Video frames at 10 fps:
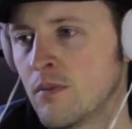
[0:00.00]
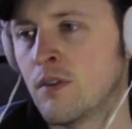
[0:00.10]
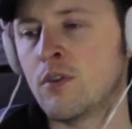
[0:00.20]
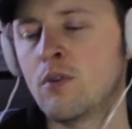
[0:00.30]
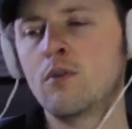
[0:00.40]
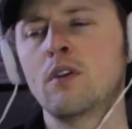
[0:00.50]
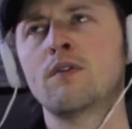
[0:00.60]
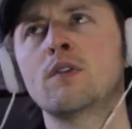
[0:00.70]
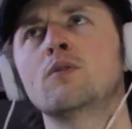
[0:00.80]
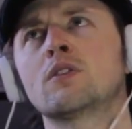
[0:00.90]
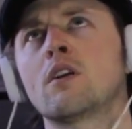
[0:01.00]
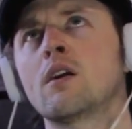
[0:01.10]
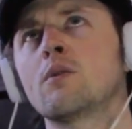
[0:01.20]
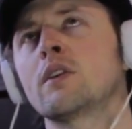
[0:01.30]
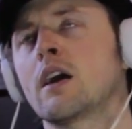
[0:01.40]
If you
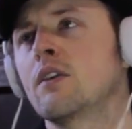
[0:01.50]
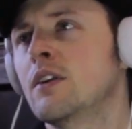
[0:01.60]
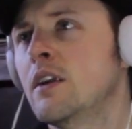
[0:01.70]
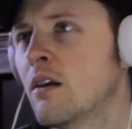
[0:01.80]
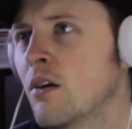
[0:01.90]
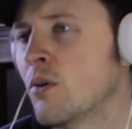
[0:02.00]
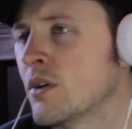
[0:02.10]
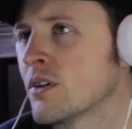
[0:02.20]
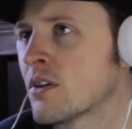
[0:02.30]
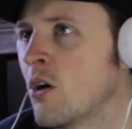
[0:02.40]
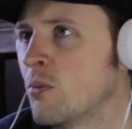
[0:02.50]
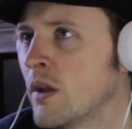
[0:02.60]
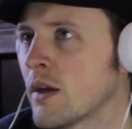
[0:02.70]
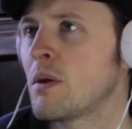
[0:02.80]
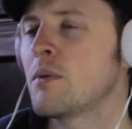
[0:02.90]
start with a kind of a narrower scope,
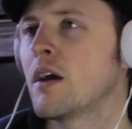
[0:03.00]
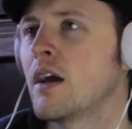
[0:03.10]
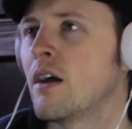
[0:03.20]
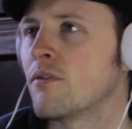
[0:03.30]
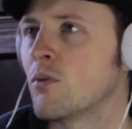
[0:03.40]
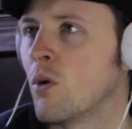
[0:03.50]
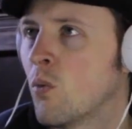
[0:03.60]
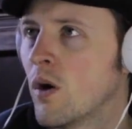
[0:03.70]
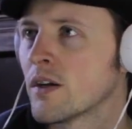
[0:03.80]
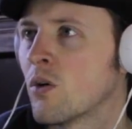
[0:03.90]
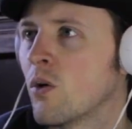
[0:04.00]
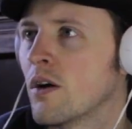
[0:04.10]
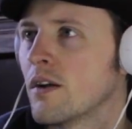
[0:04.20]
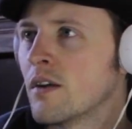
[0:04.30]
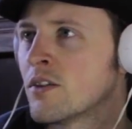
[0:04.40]
like maybe I have a 1
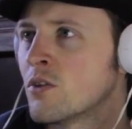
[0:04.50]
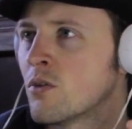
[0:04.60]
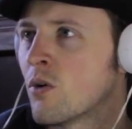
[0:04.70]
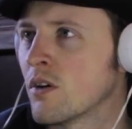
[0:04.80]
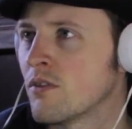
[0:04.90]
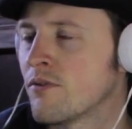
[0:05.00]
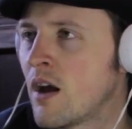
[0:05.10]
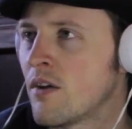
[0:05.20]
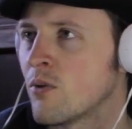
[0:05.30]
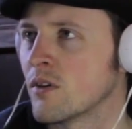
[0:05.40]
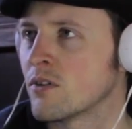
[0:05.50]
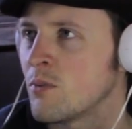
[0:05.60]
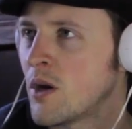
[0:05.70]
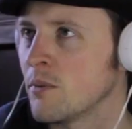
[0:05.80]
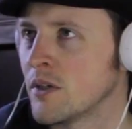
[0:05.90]
chord, a 2 chord, and a 5 chord, so
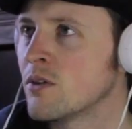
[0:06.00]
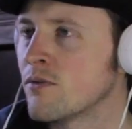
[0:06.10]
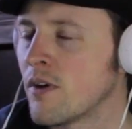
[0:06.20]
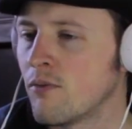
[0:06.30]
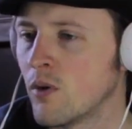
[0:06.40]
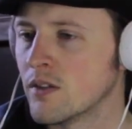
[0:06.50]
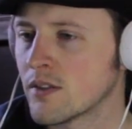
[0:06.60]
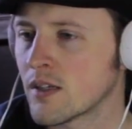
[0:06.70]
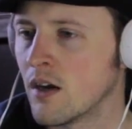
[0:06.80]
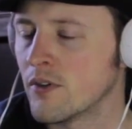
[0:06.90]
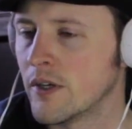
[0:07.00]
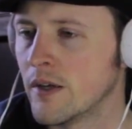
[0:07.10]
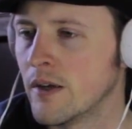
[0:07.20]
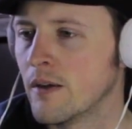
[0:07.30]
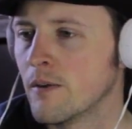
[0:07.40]
all my 2-5-1s are covered,
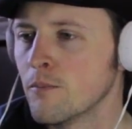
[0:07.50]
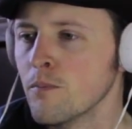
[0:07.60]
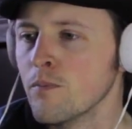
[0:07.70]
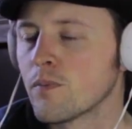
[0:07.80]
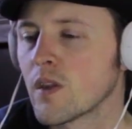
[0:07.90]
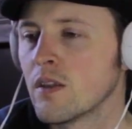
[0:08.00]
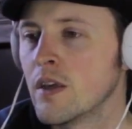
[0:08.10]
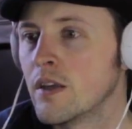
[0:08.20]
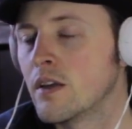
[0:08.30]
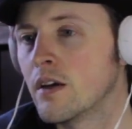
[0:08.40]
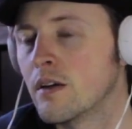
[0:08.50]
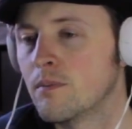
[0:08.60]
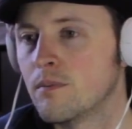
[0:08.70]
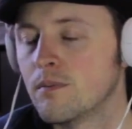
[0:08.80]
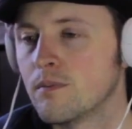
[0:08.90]

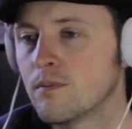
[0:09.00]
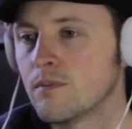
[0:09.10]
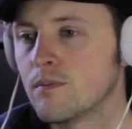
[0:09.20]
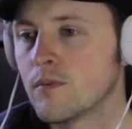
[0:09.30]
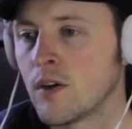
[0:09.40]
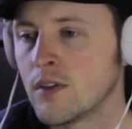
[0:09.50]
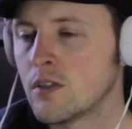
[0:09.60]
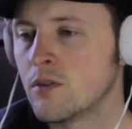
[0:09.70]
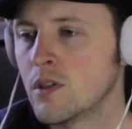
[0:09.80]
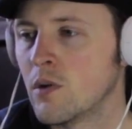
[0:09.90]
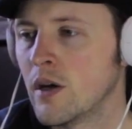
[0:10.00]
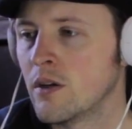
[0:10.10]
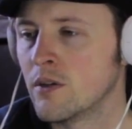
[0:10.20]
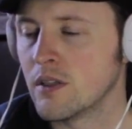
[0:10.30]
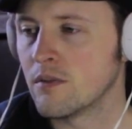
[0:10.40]
then obviously you would know
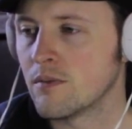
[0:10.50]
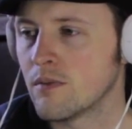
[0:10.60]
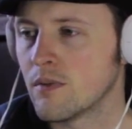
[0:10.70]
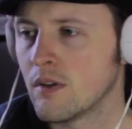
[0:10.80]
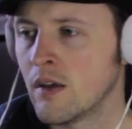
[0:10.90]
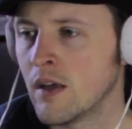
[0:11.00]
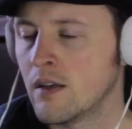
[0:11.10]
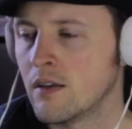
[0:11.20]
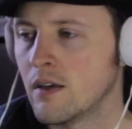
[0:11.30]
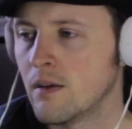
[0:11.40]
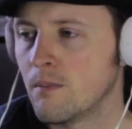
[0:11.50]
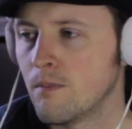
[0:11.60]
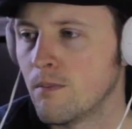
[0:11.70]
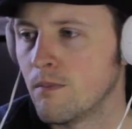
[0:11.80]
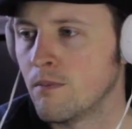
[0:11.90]
Ionian and
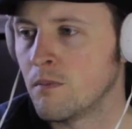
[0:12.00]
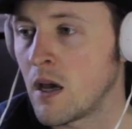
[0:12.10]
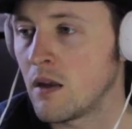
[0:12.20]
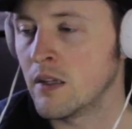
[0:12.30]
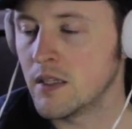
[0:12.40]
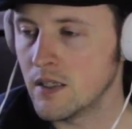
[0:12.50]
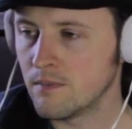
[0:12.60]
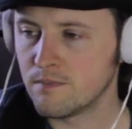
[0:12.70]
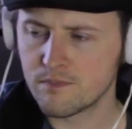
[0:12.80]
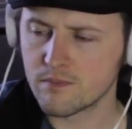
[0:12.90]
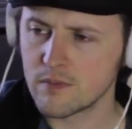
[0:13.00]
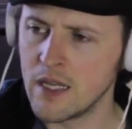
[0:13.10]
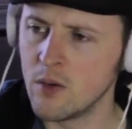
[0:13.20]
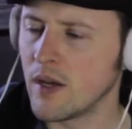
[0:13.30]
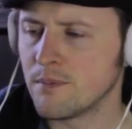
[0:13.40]
not Lydian.
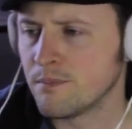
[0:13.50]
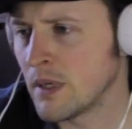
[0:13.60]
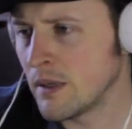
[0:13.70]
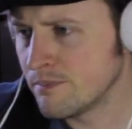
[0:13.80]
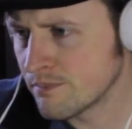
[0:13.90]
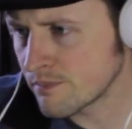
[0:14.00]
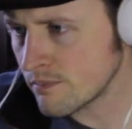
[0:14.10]
Anyway, but